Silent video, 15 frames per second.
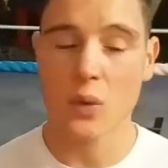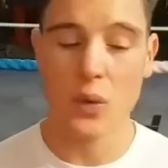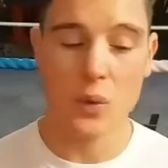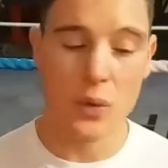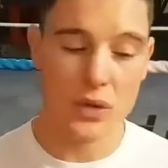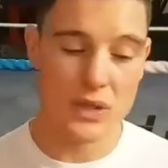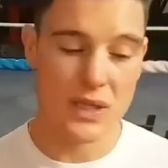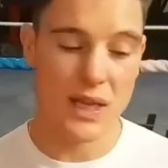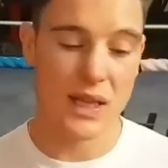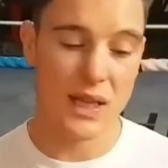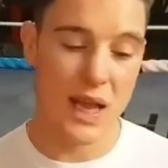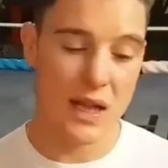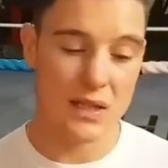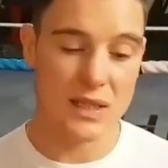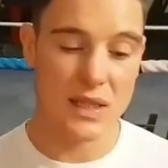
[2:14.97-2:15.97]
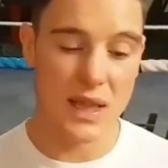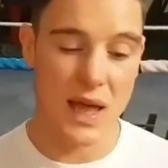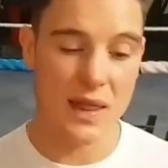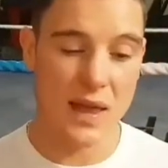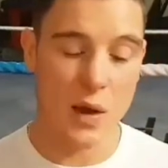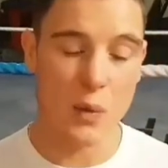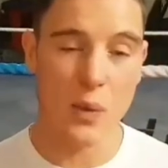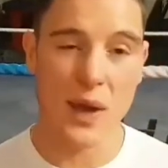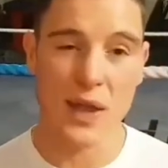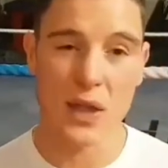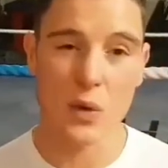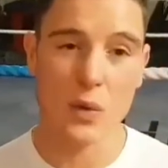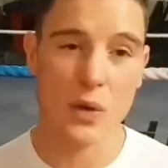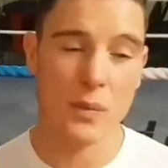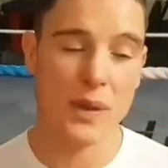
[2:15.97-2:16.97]
you want to get down to that, that weight.
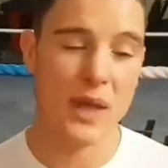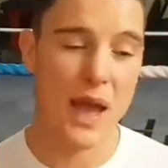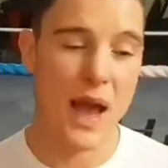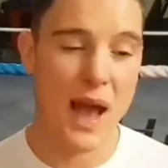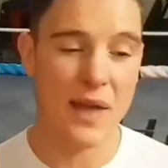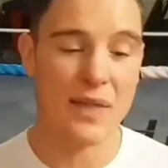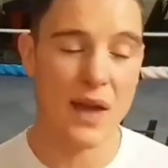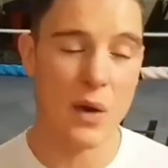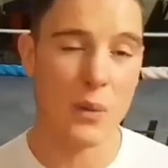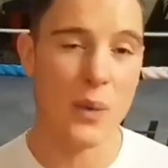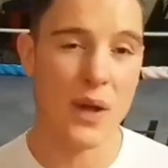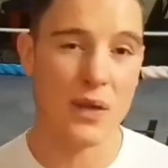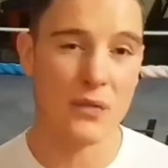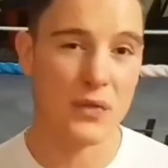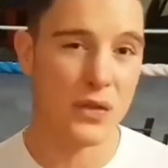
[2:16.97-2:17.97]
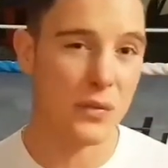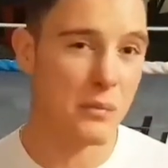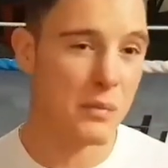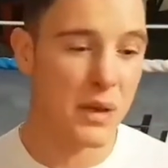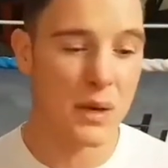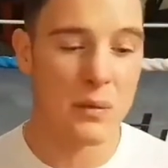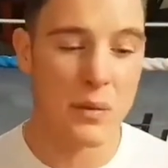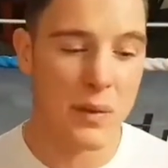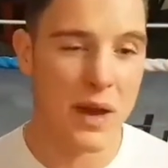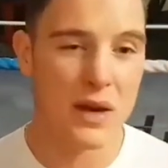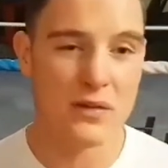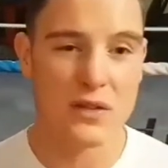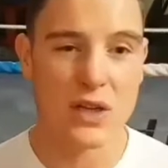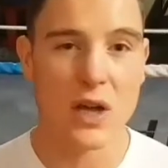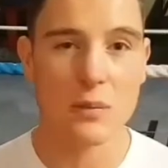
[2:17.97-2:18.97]
You want to be at that weight for the minimum amount
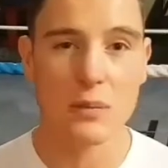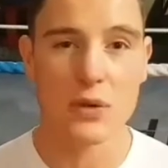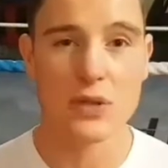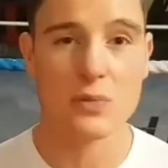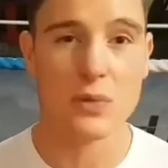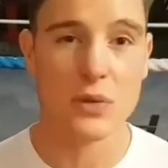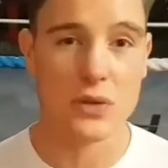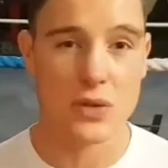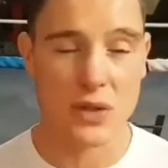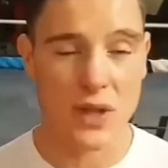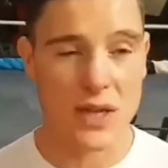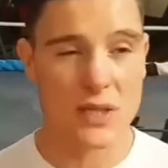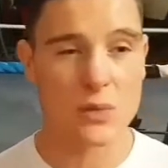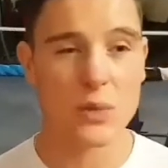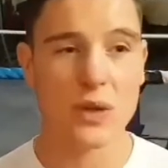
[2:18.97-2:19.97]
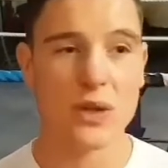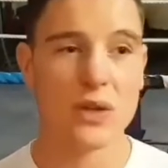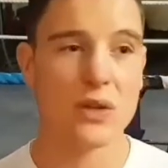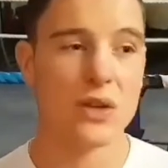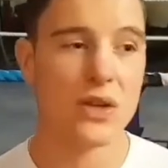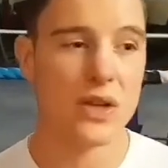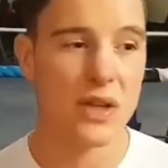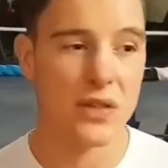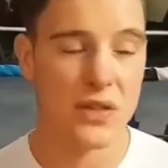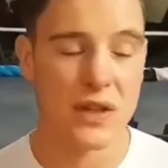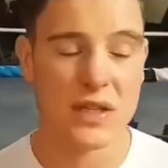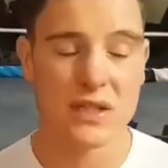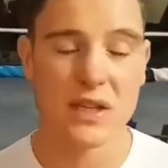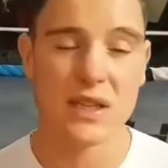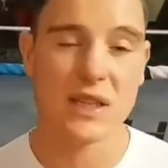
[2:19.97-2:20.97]
of time possible. So that's when you look at
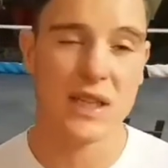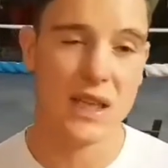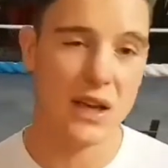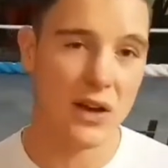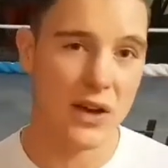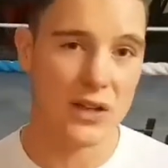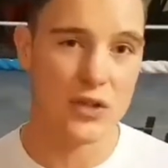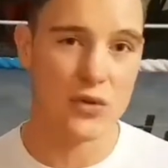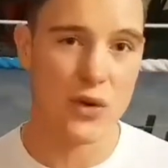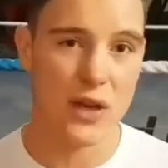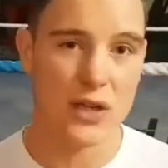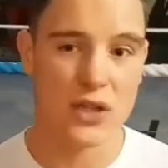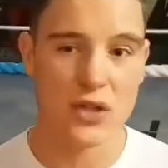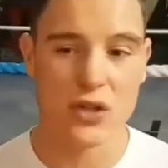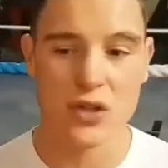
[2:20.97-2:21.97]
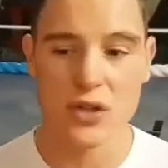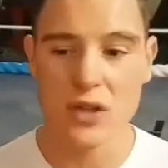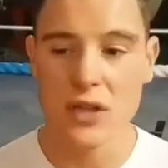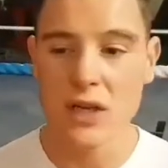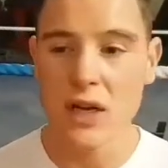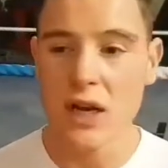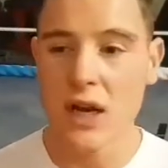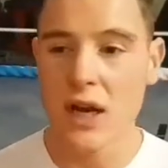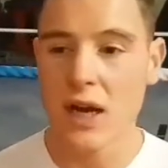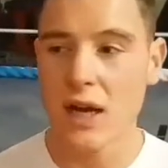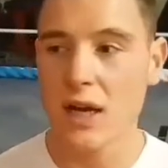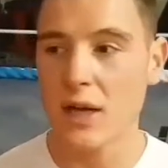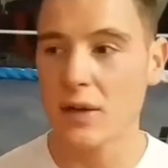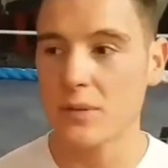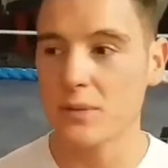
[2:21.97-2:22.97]
things like dehydration,
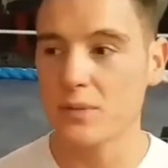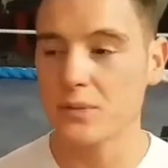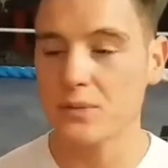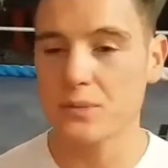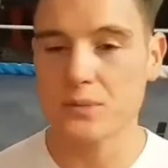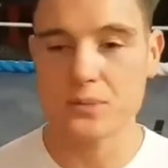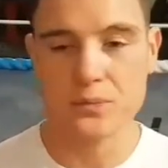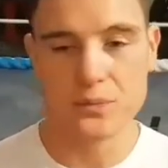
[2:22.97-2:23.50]
um,